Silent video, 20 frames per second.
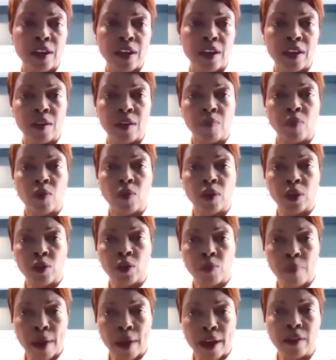in a more
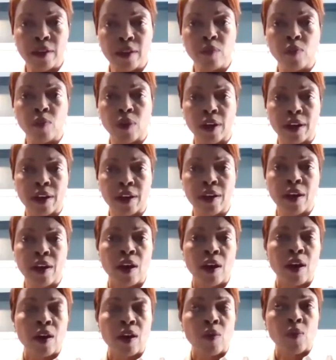humane way
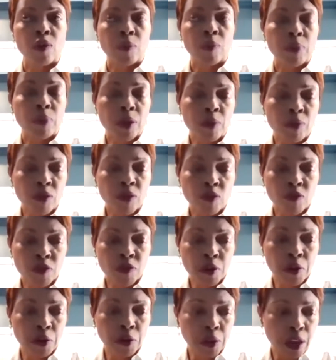where people
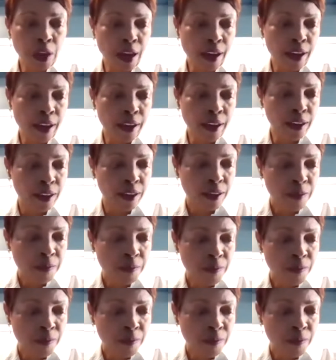feel like,